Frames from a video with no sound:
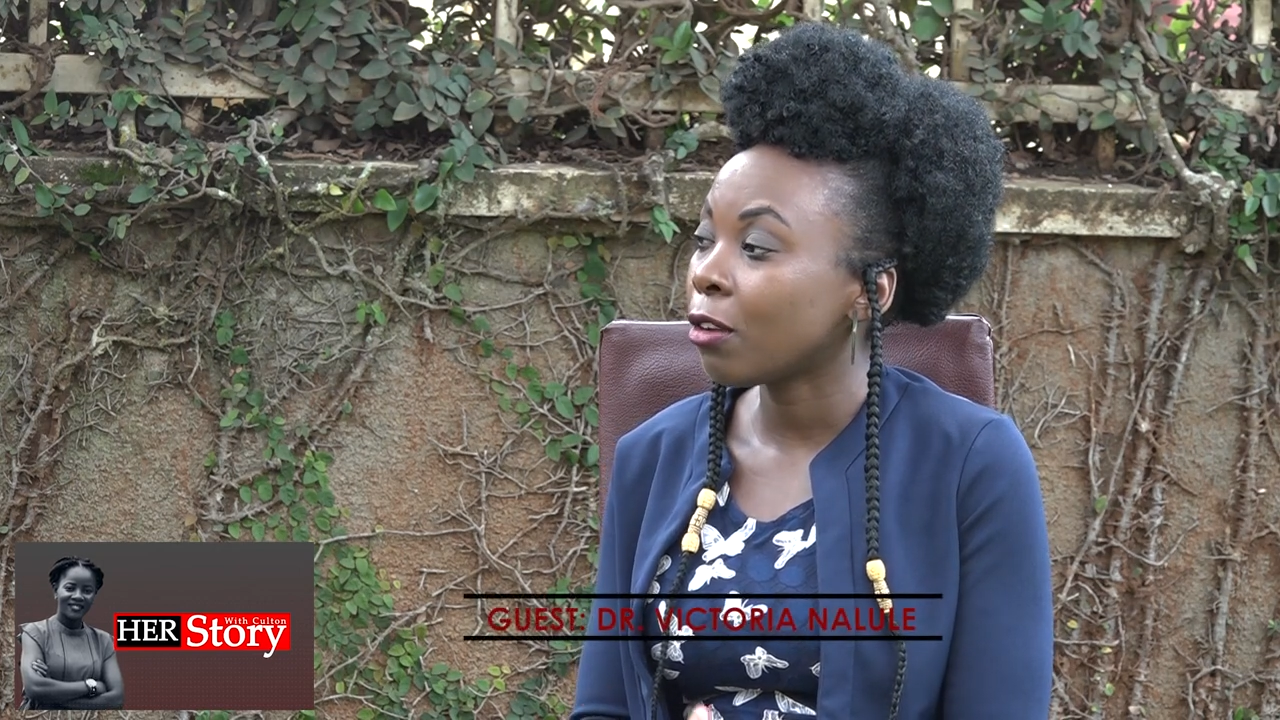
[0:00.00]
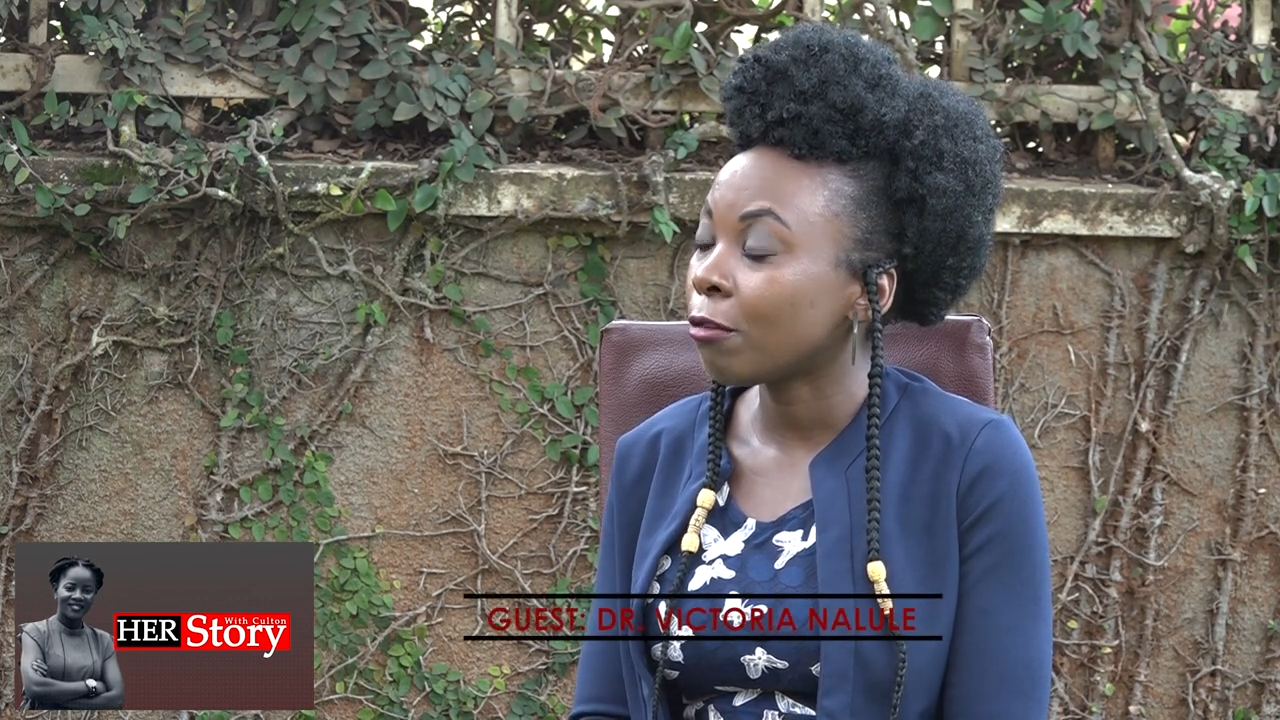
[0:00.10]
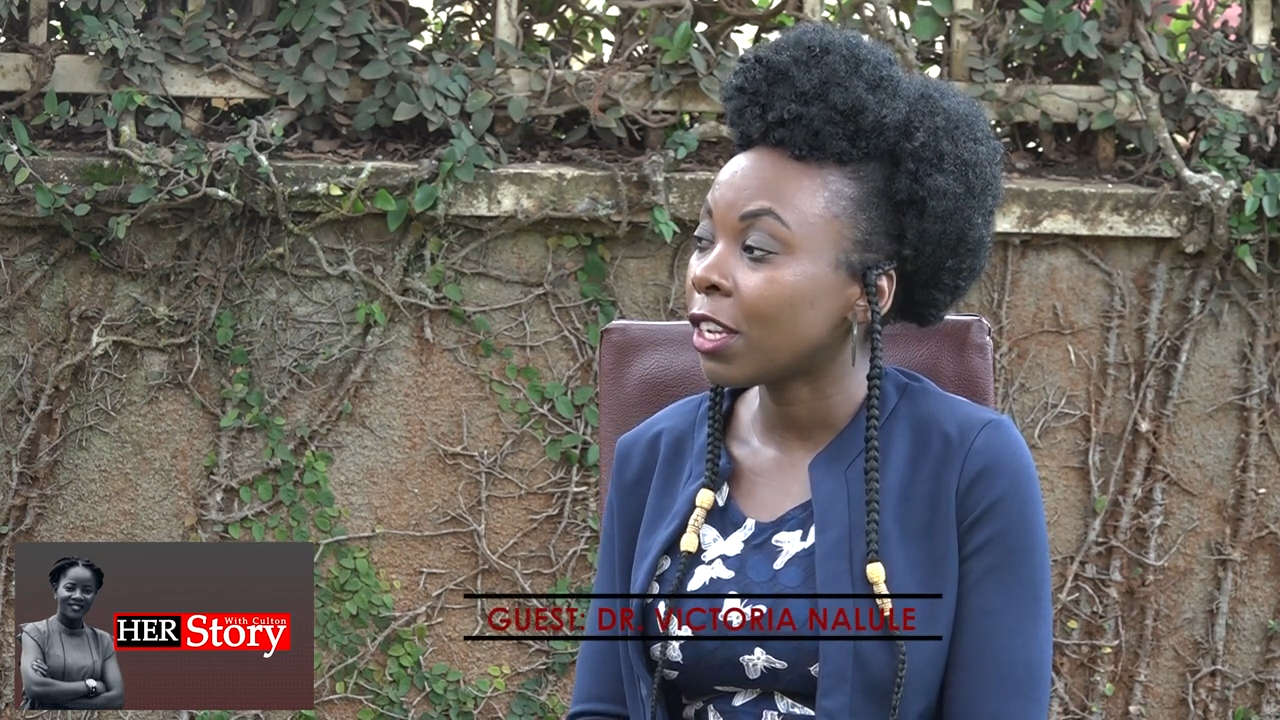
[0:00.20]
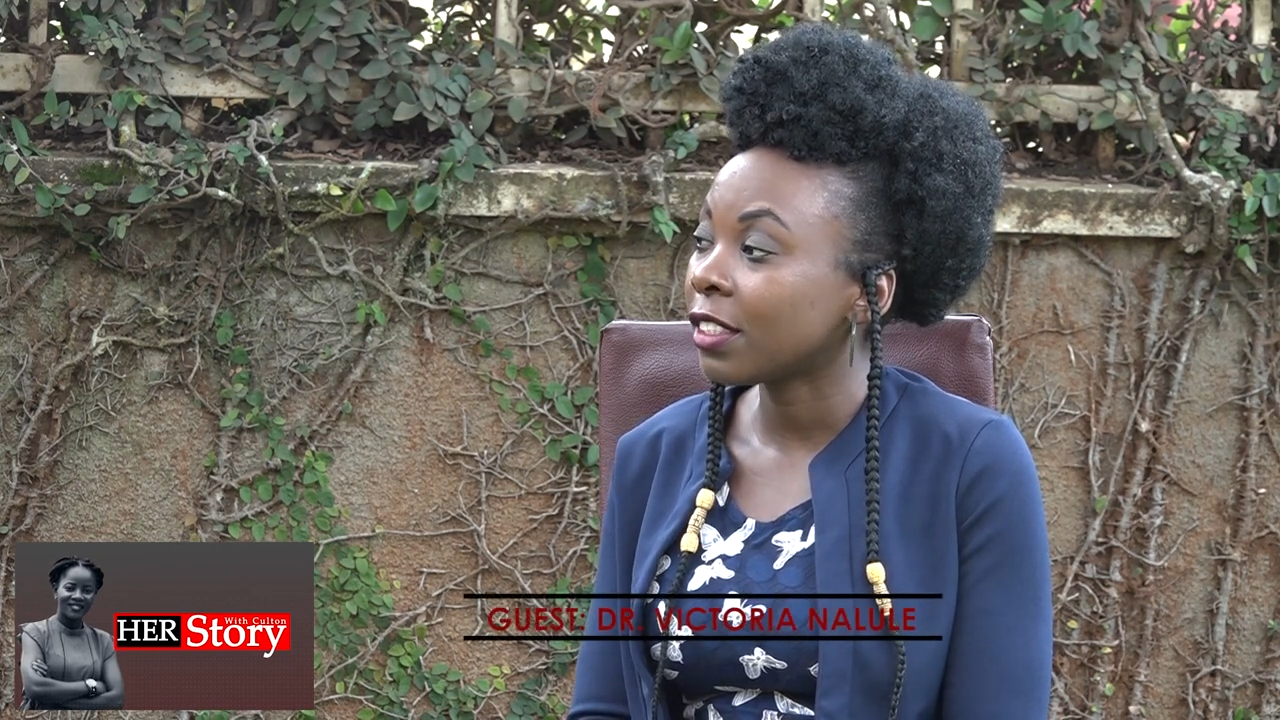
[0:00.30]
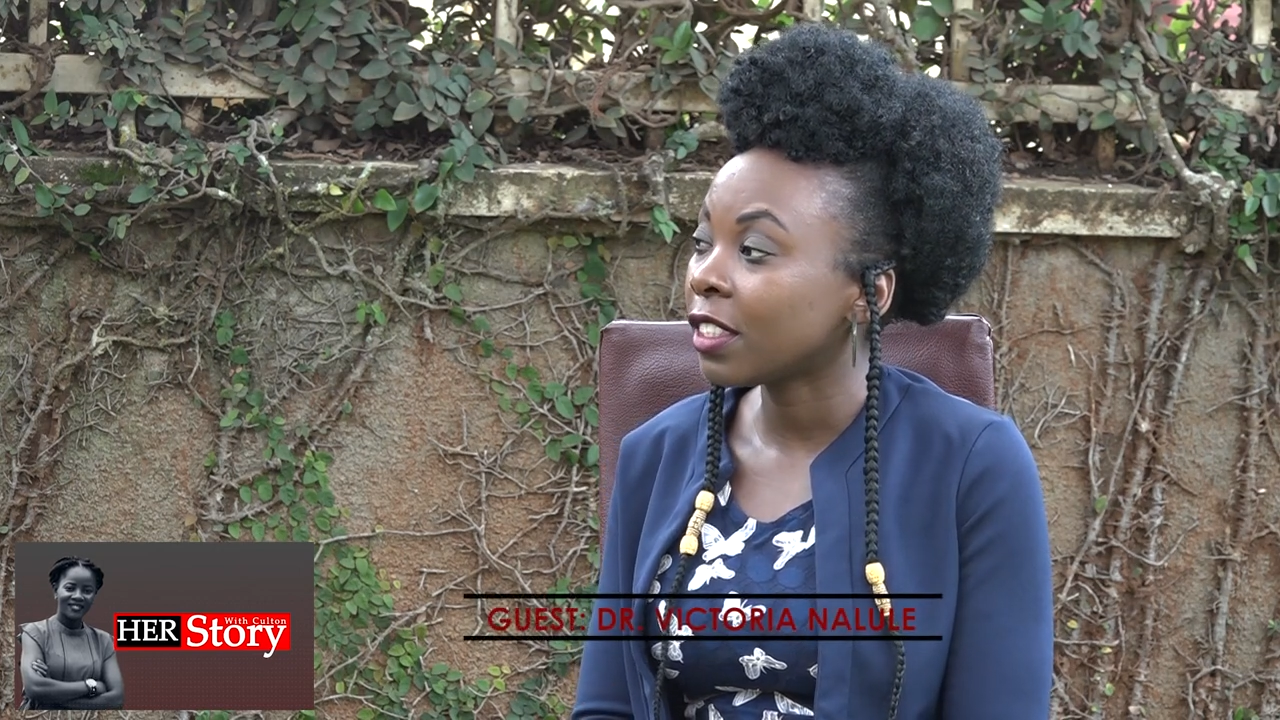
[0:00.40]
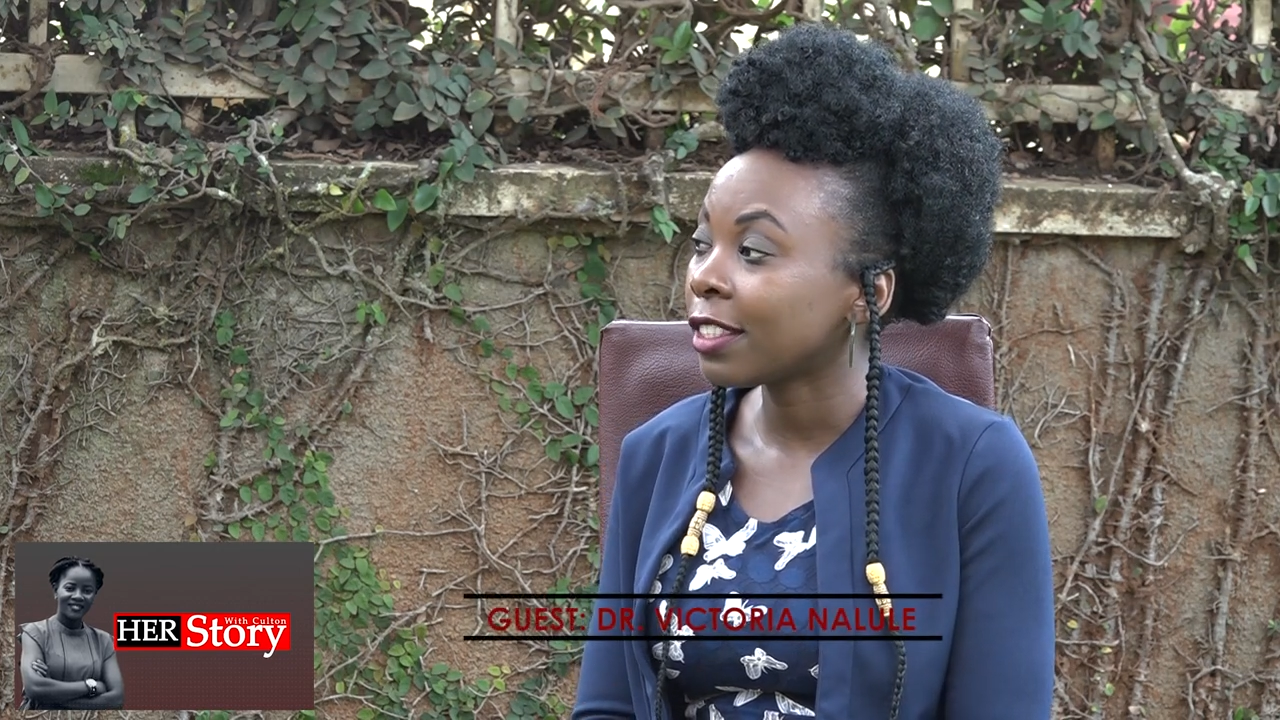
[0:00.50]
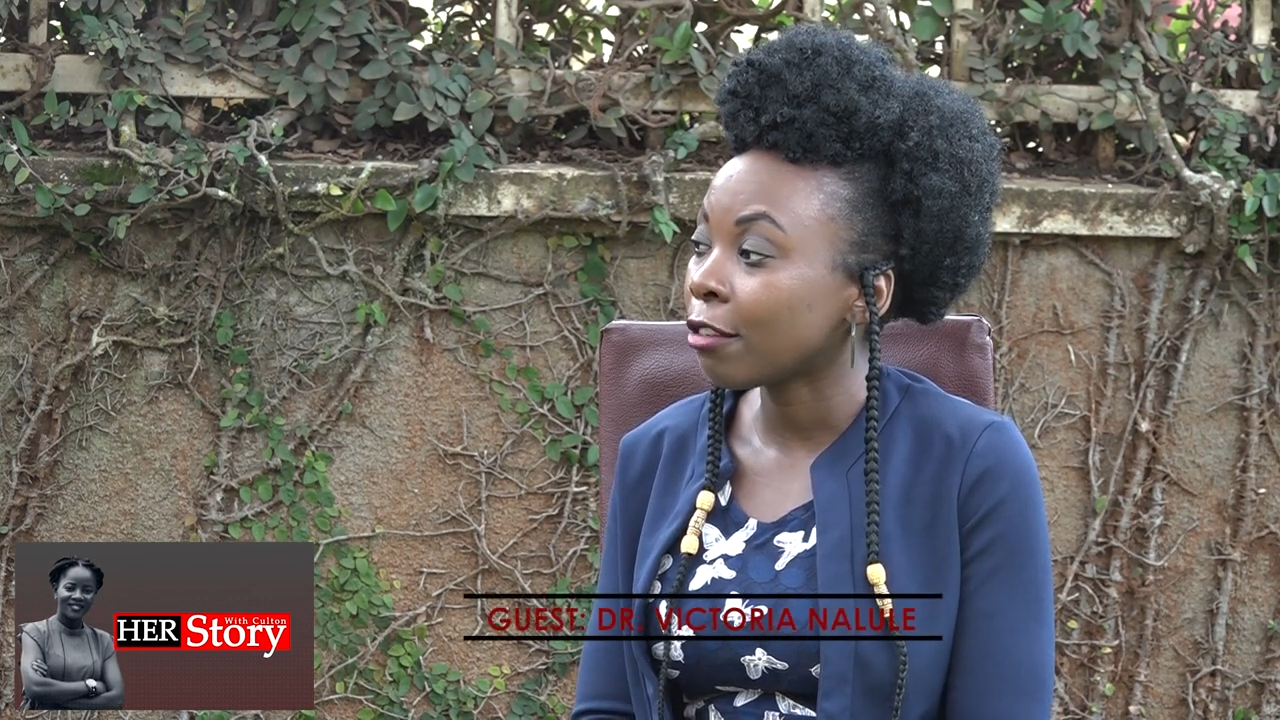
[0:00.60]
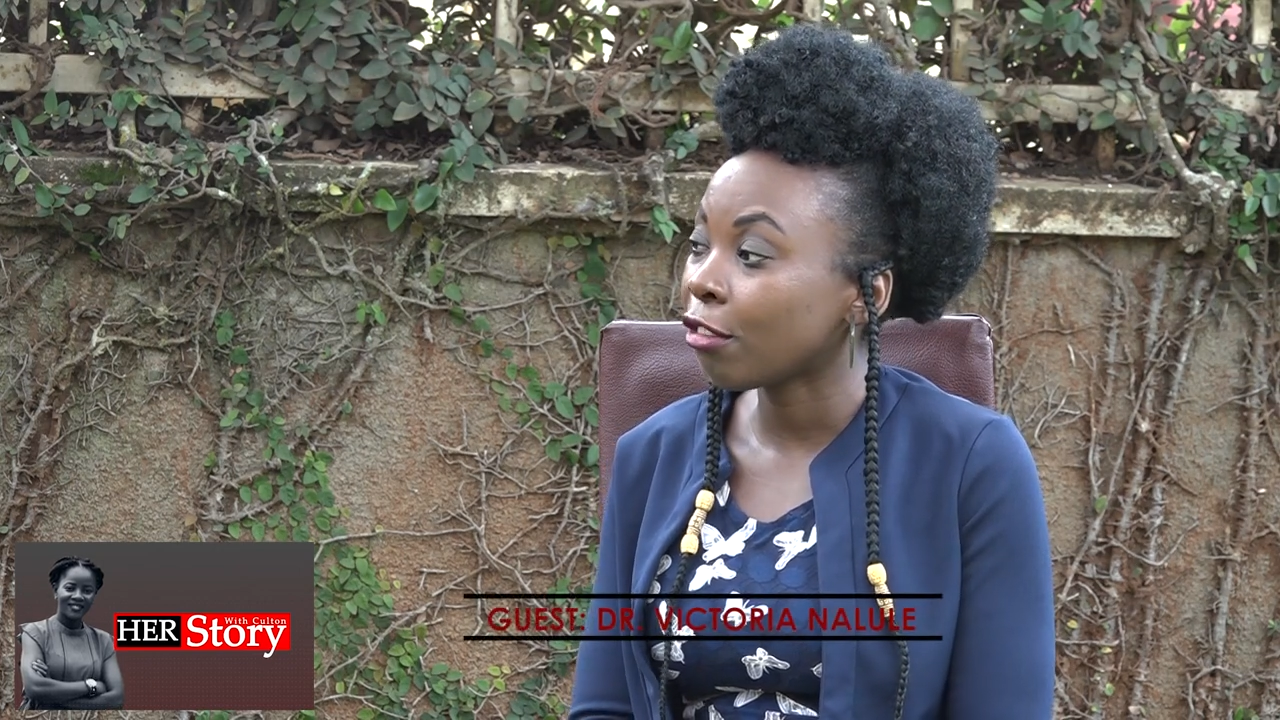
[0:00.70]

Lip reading: of the Center